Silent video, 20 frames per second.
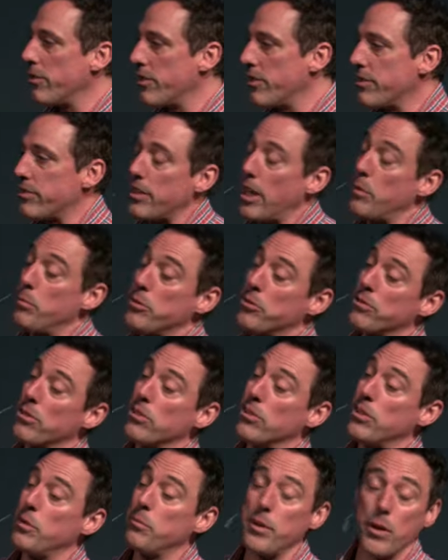The disciples are a
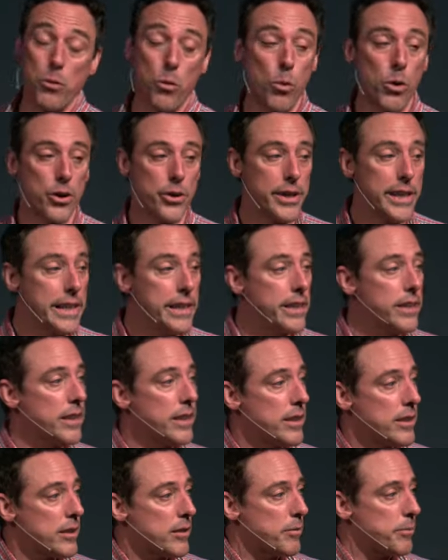little bit worried
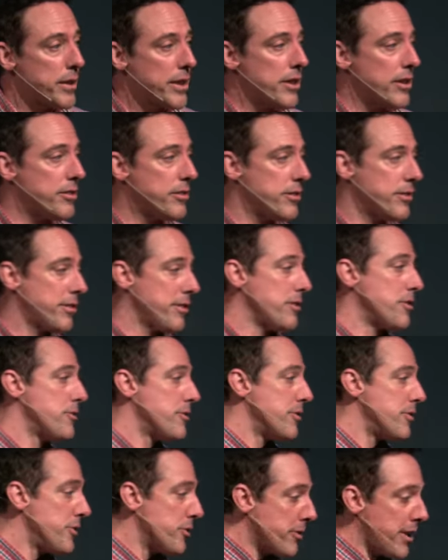because it's in
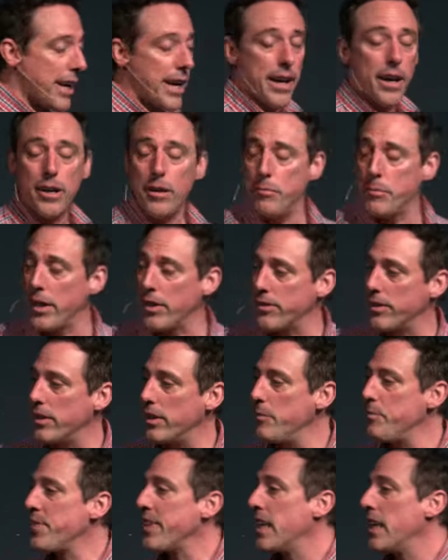Judea, Bethany,